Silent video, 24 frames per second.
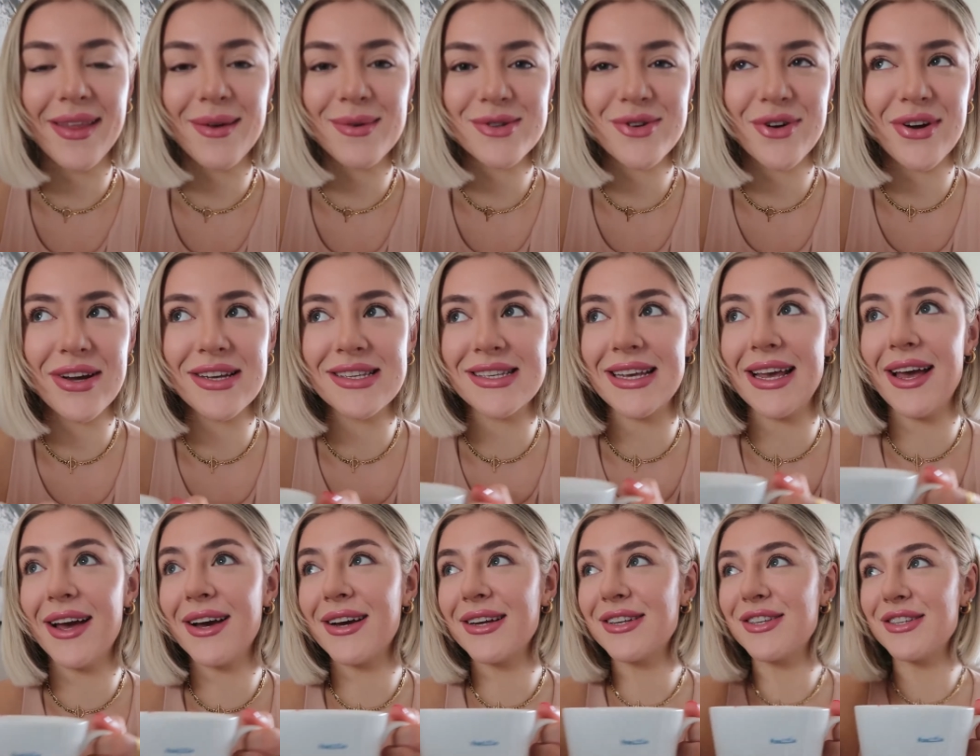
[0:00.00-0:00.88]
That was
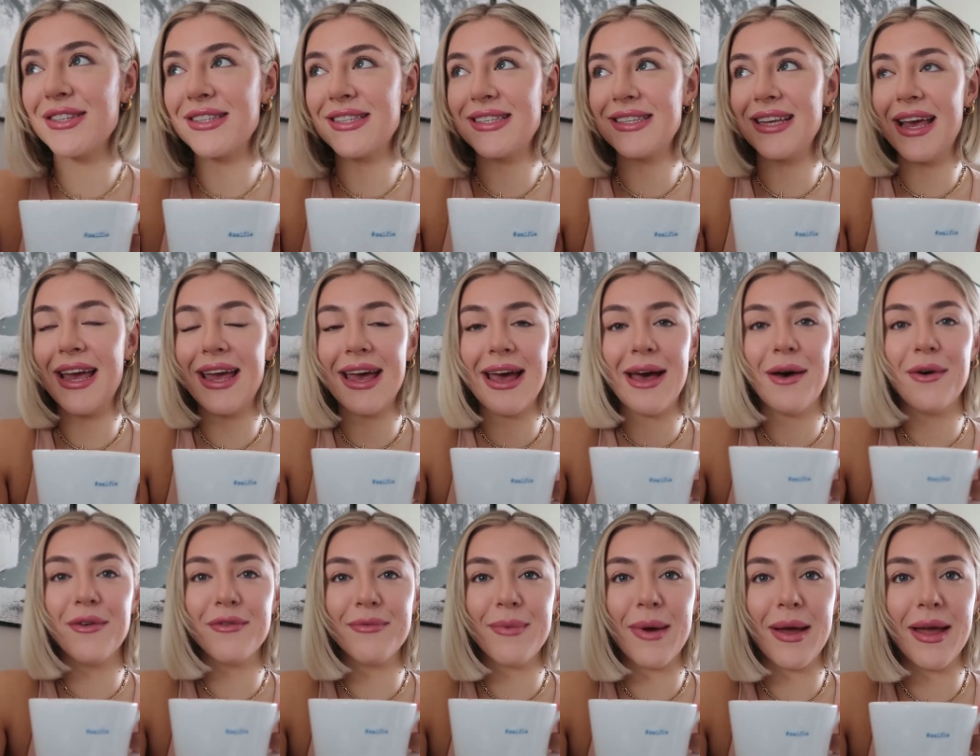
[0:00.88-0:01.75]
crazy. I could just see it
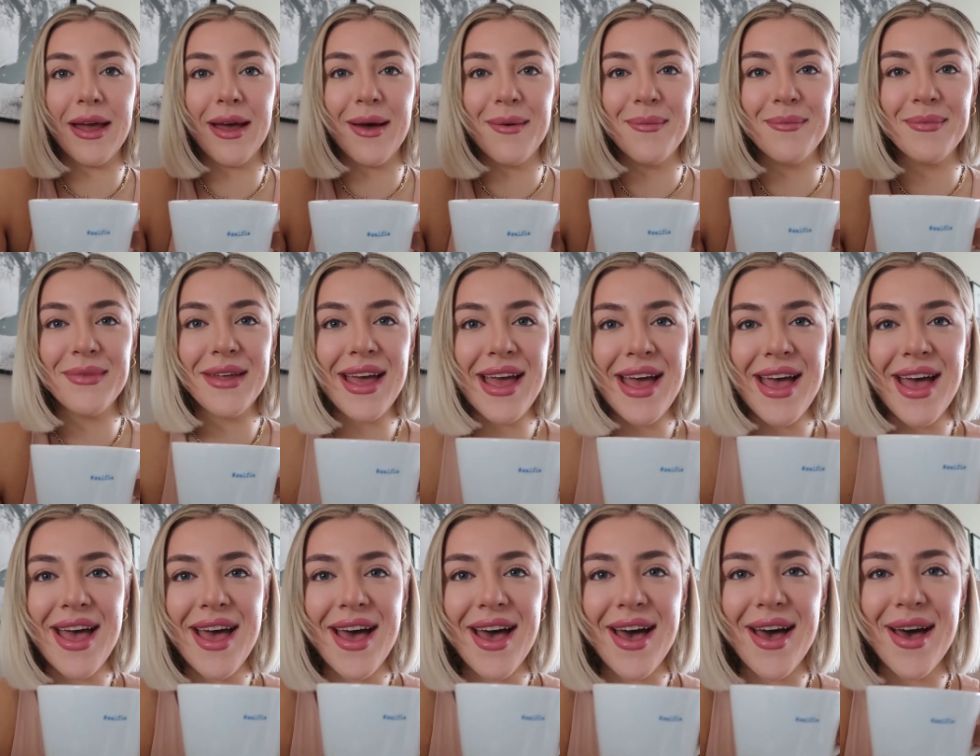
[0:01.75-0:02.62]
out of my
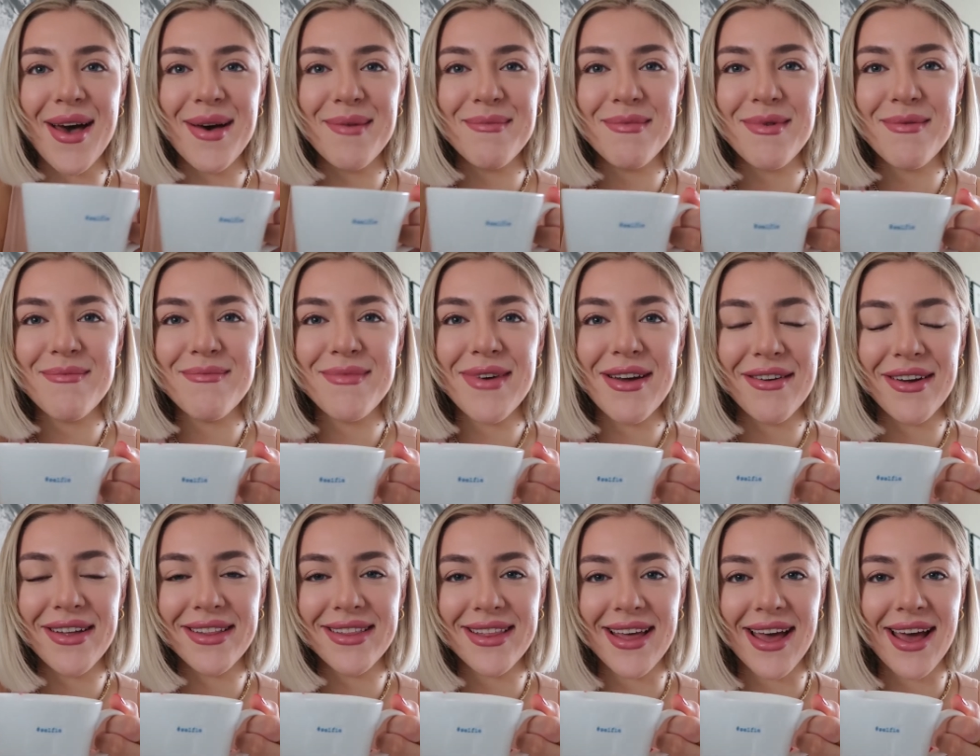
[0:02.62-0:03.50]

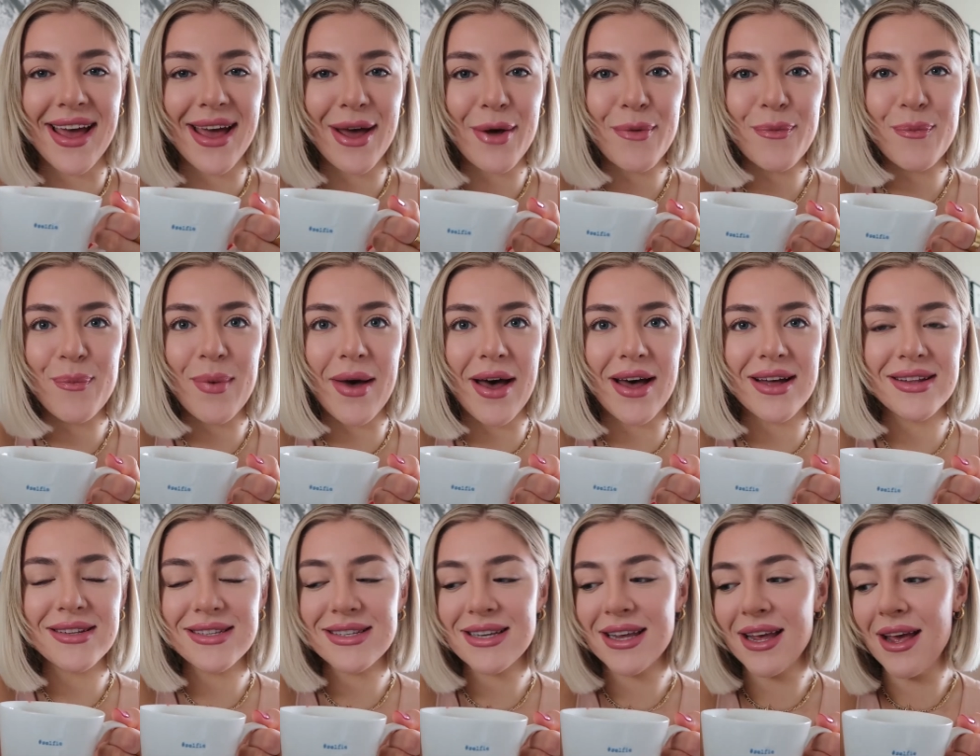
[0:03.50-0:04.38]
mirror there,
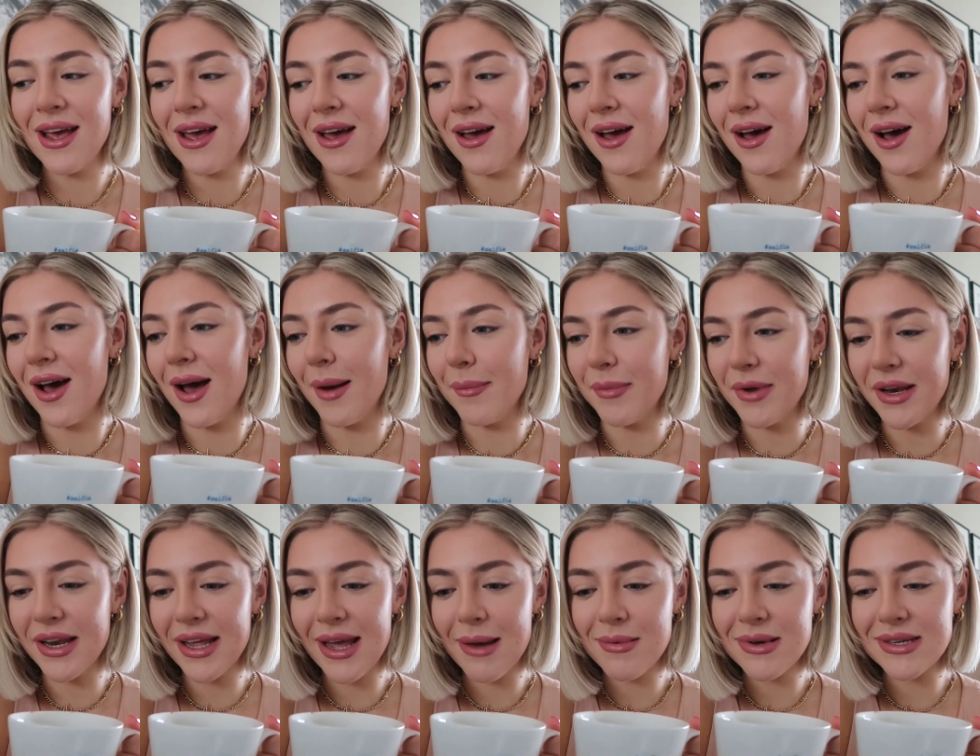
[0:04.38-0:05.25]
but I'm
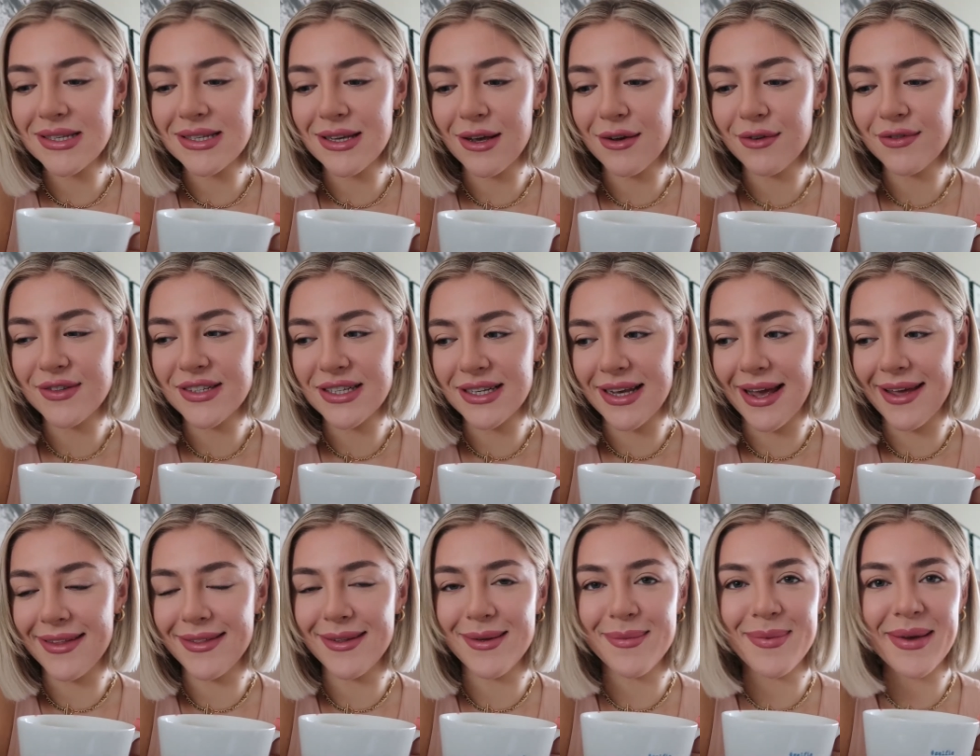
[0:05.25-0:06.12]
gonna get myself
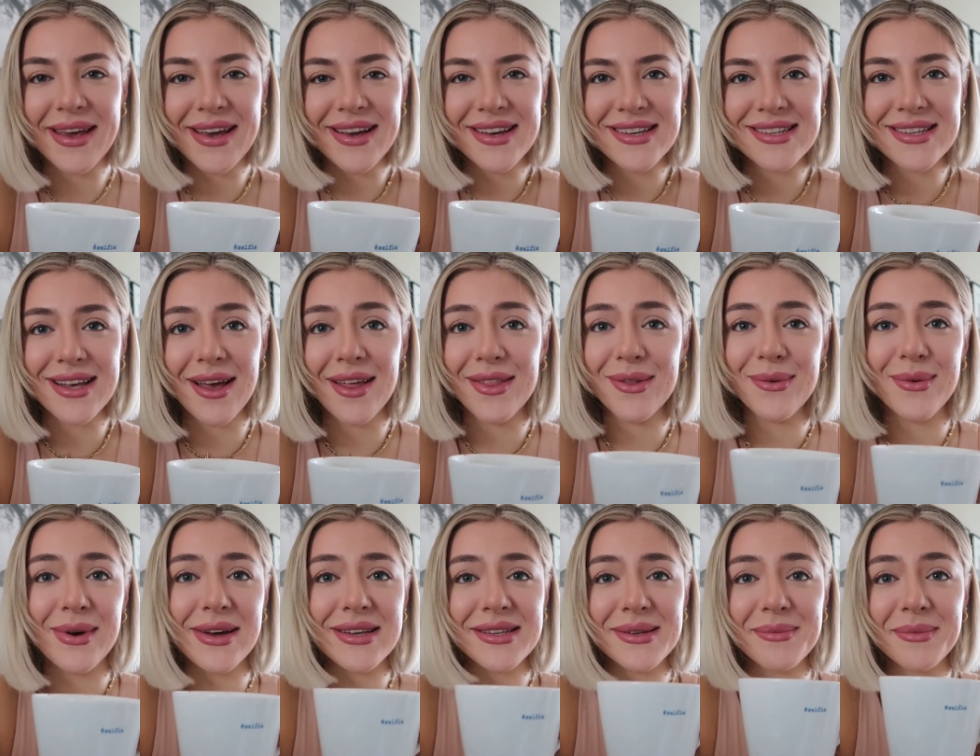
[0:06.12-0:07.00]
together because
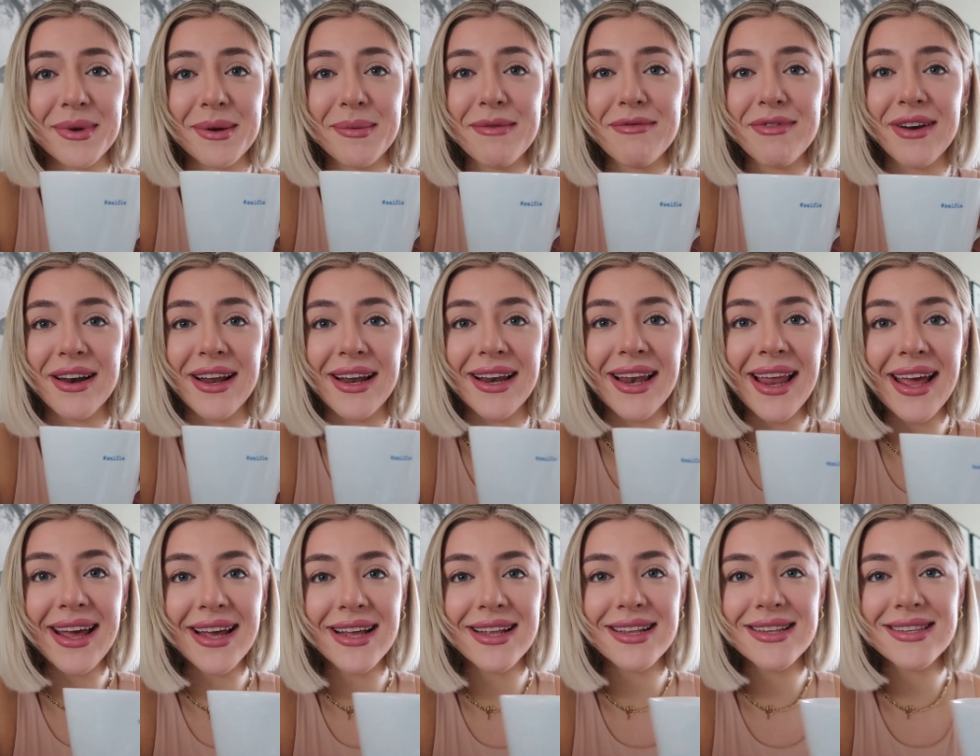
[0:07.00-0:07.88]
otherwise I'm gonna be running
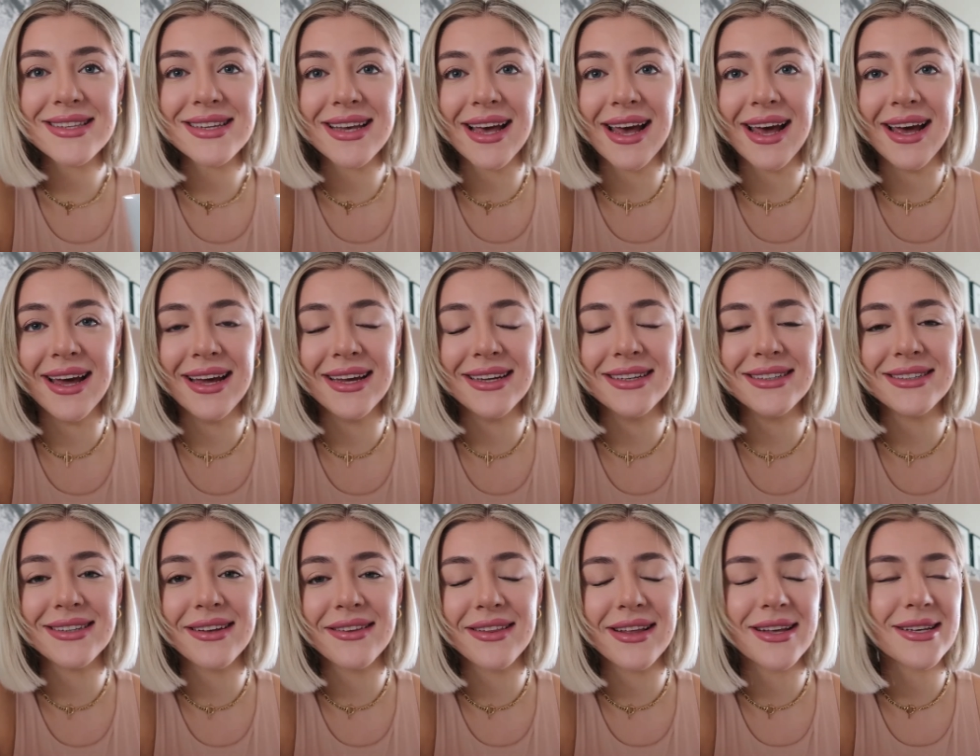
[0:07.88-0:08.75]
late,
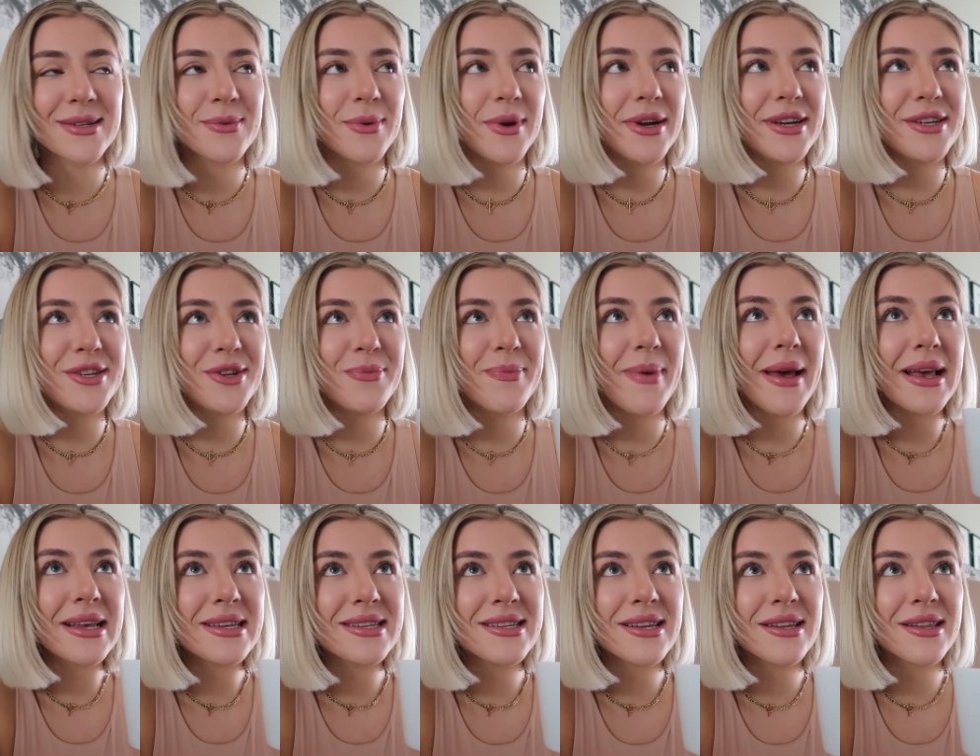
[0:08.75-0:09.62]
and that's what I do
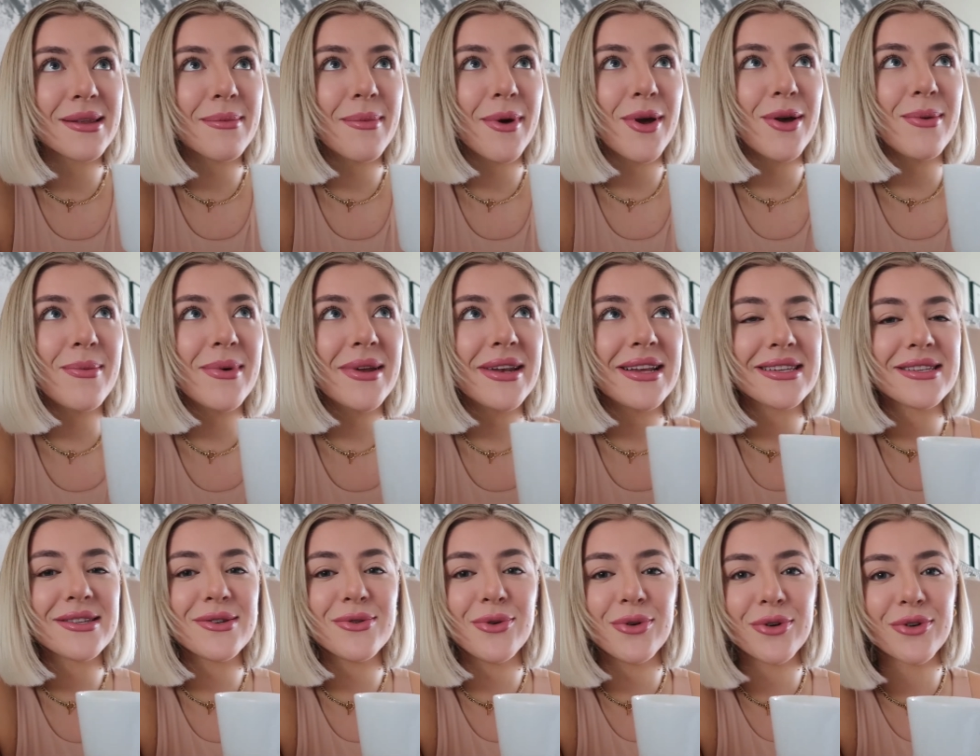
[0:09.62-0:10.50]
best at the moment.
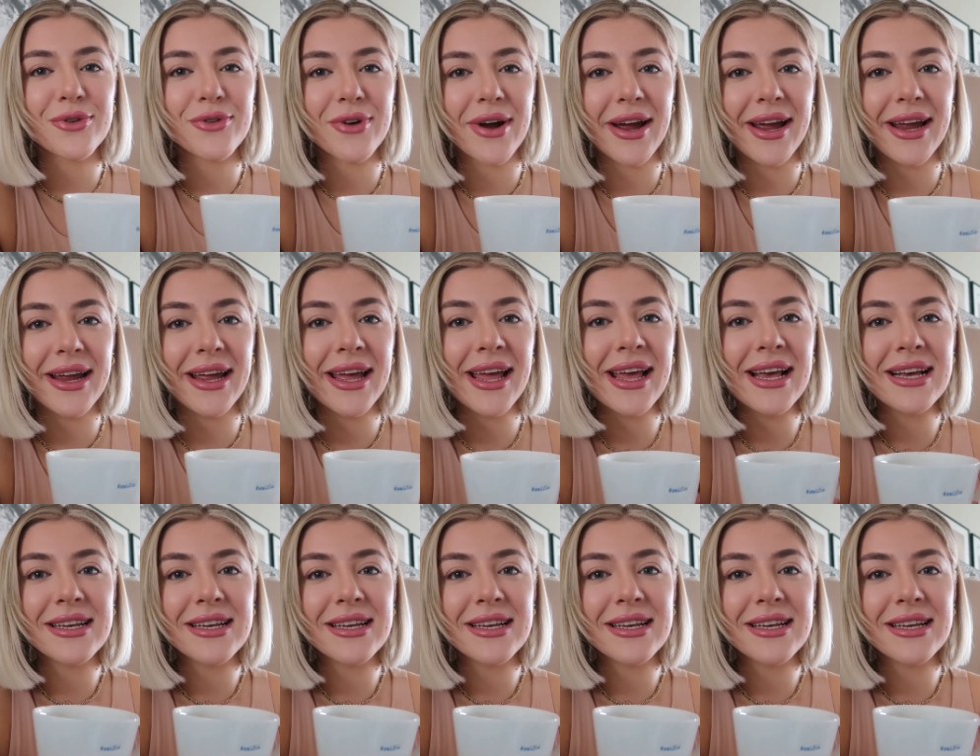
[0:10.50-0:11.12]
It's not great.